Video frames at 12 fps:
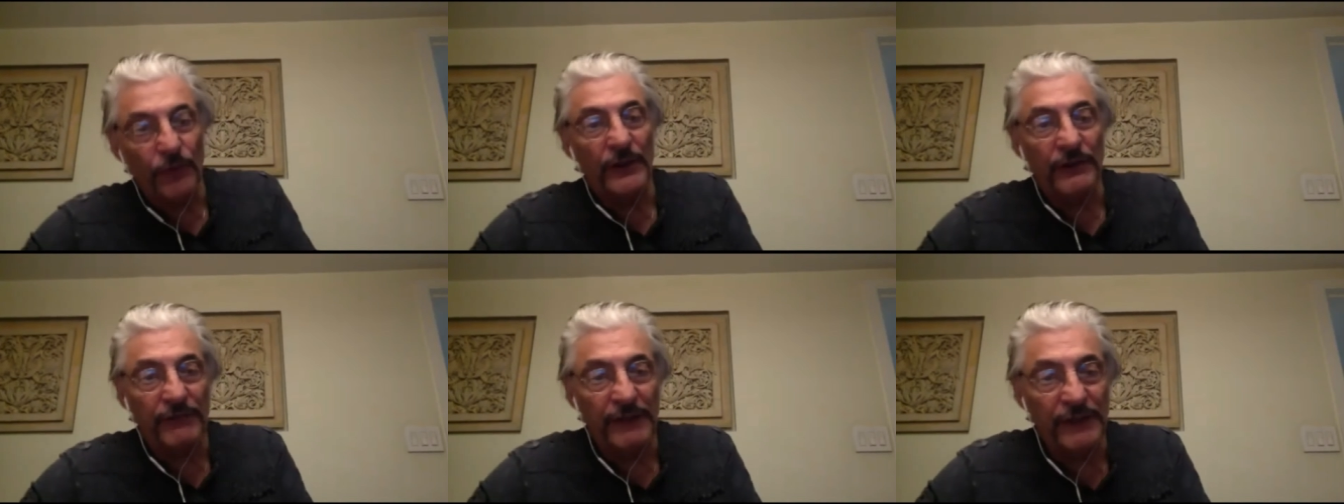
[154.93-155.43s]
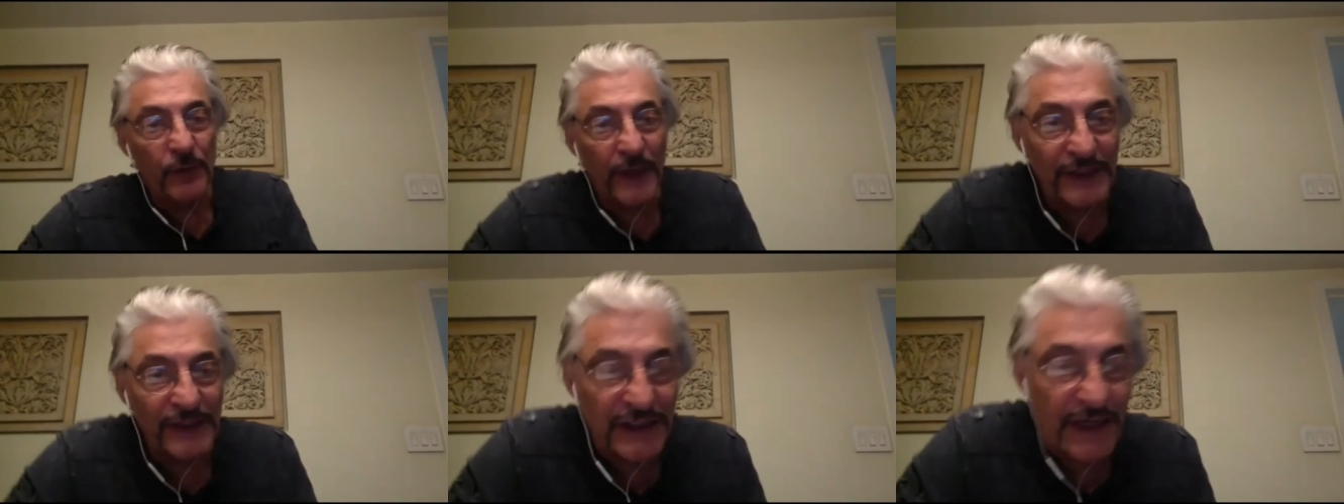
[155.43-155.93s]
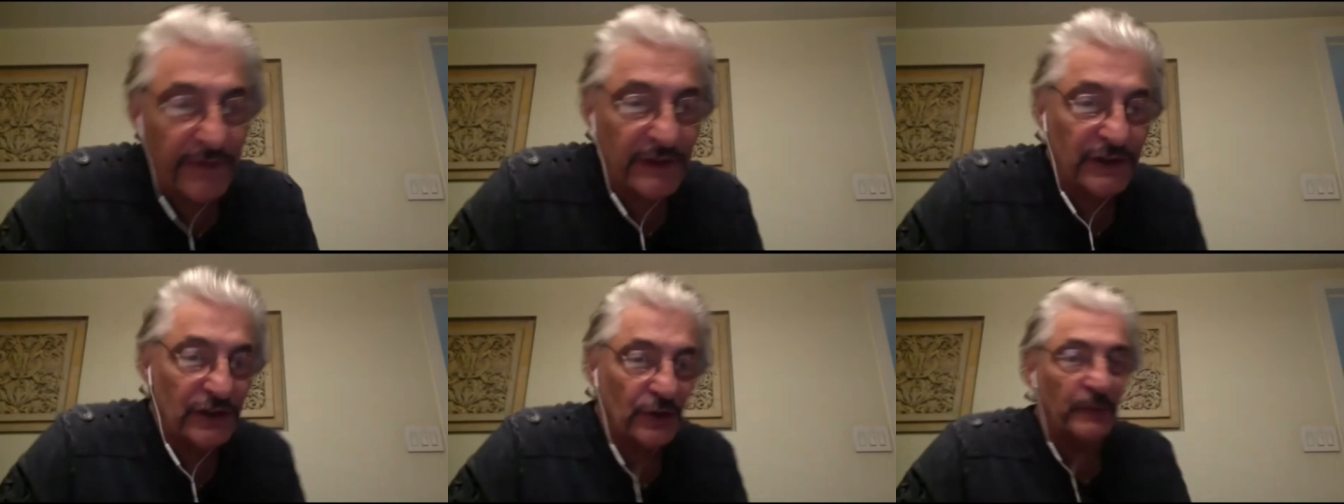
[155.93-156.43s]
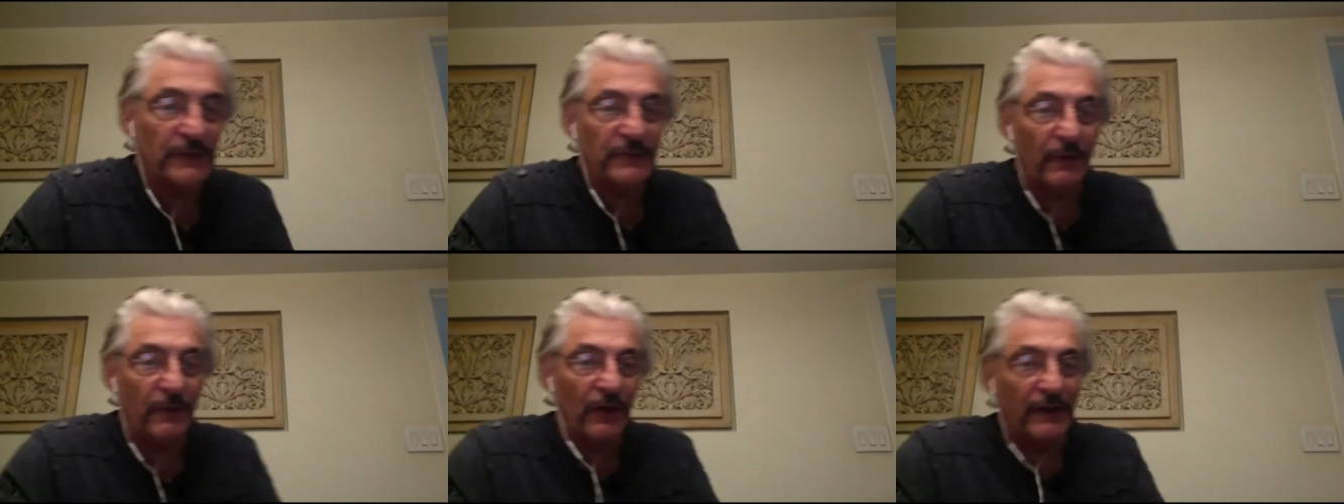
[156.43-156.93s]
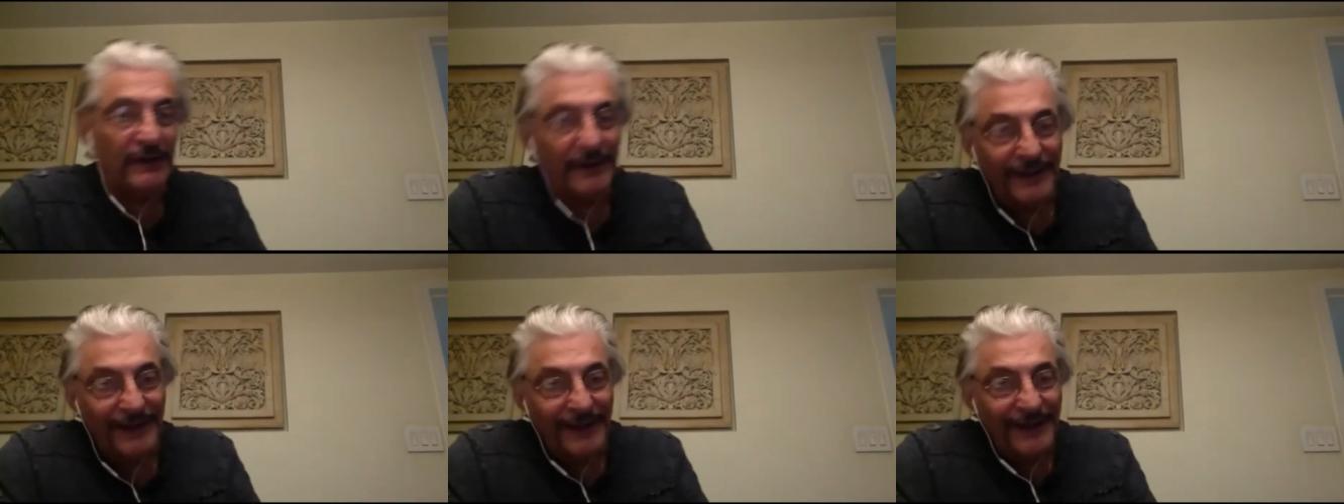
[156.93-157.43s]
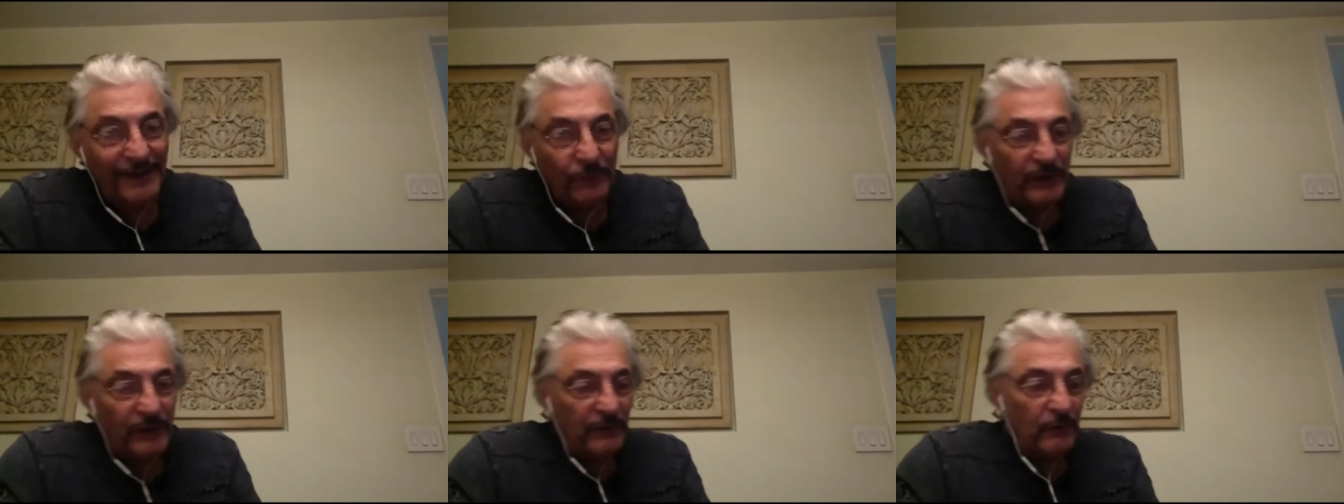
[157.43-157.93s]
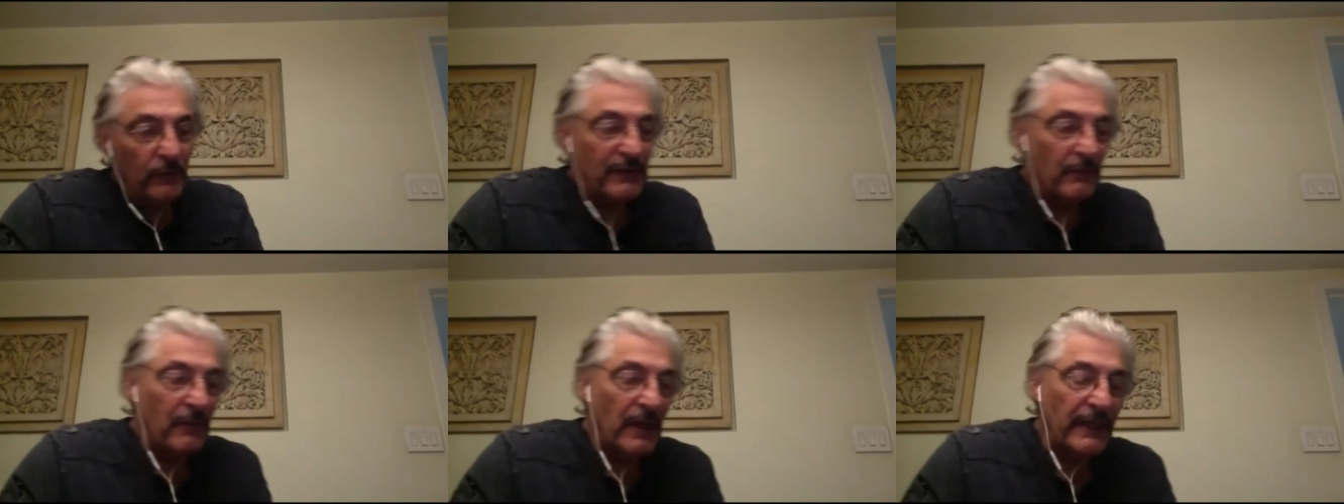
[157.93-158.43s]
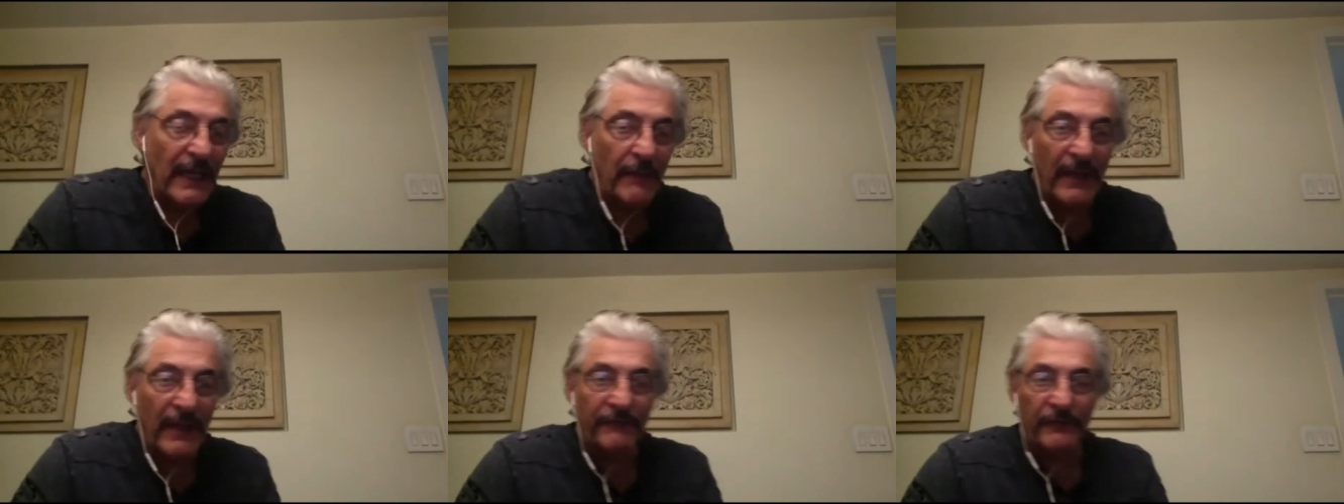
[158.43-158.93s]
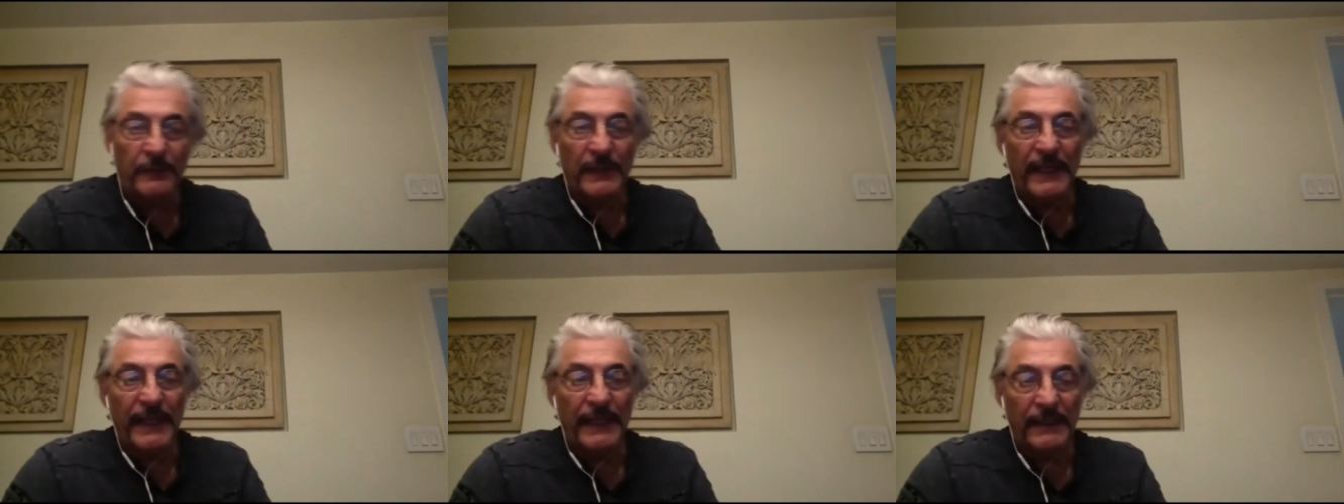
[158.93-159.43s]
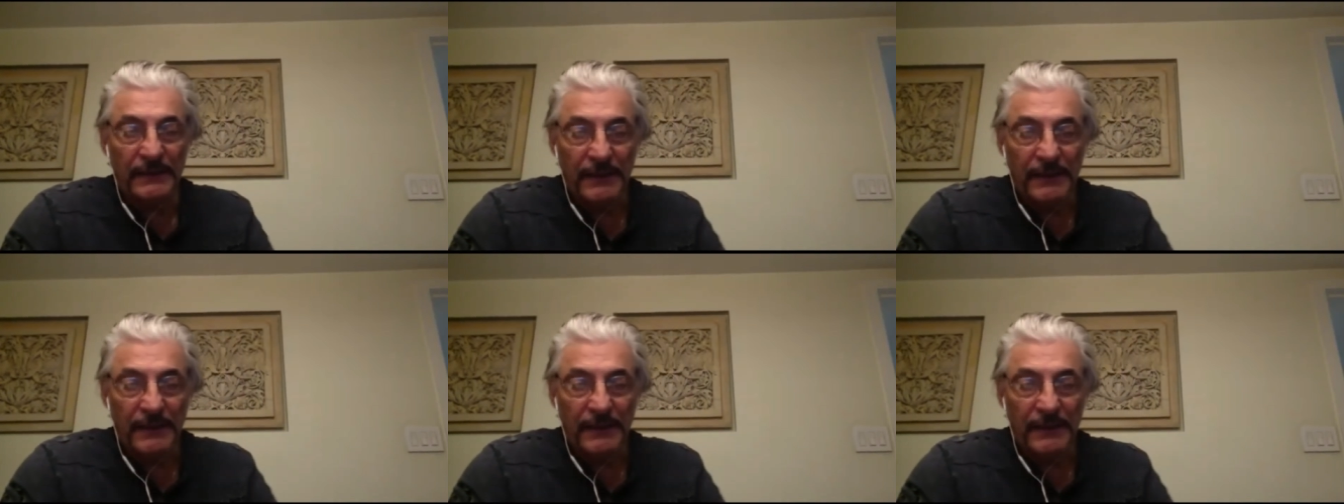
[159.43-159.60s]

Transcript: oh, 27 Super Sport with, with the money I made from playing.